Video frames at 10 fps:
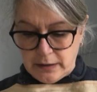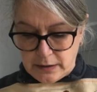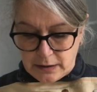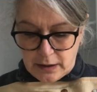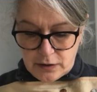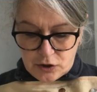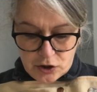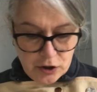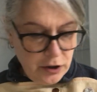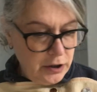to
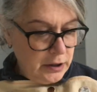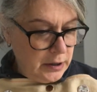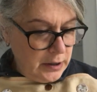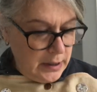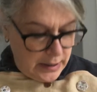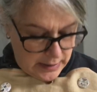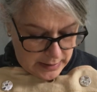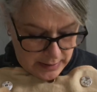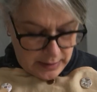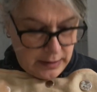Stitch,
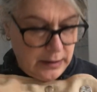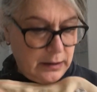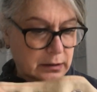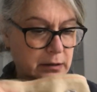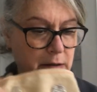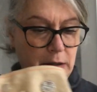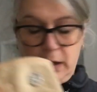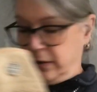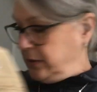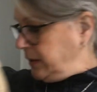and
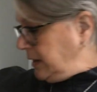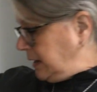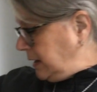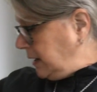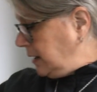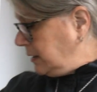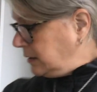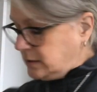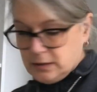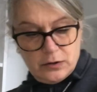the
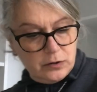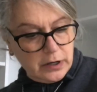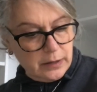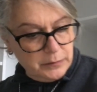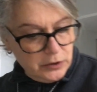silk I'm